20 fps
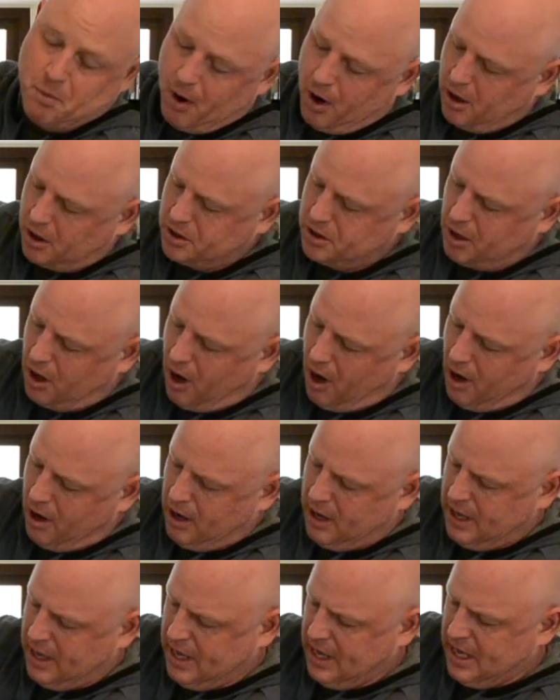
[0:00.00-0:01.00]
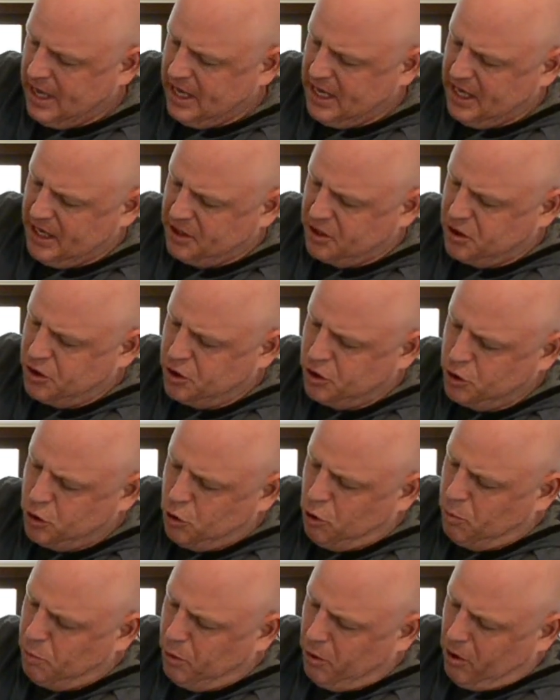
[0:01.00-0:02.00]
marks are is
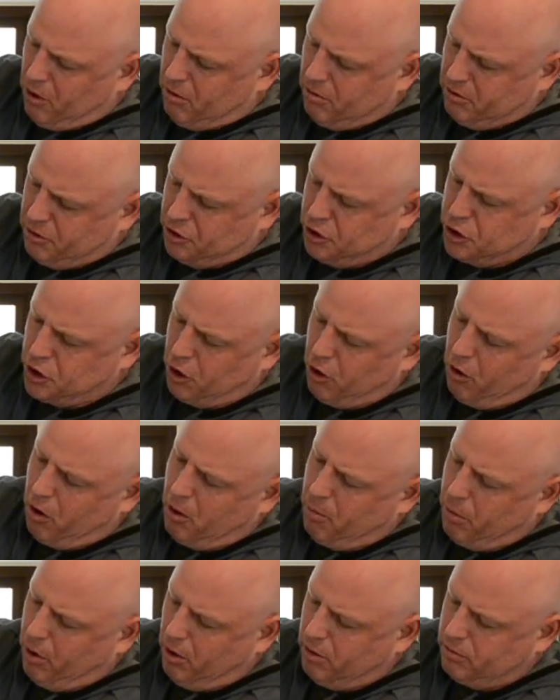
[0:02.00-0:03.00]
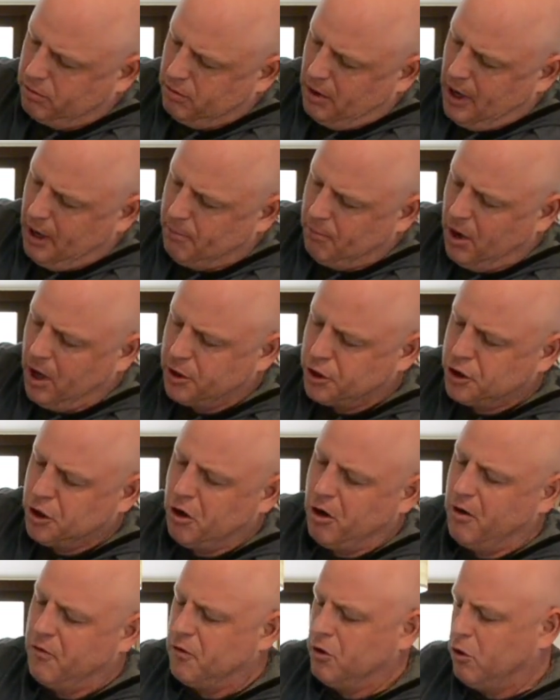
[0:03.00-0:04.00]
super durable. I'm not
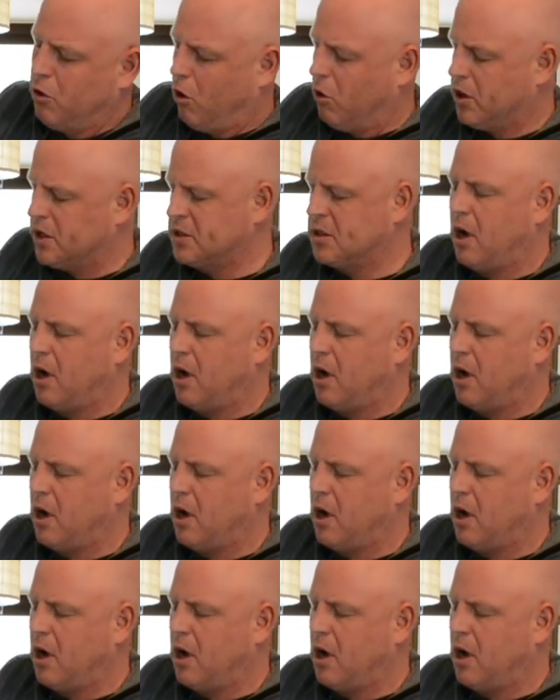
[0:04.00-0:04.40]
sure if you notice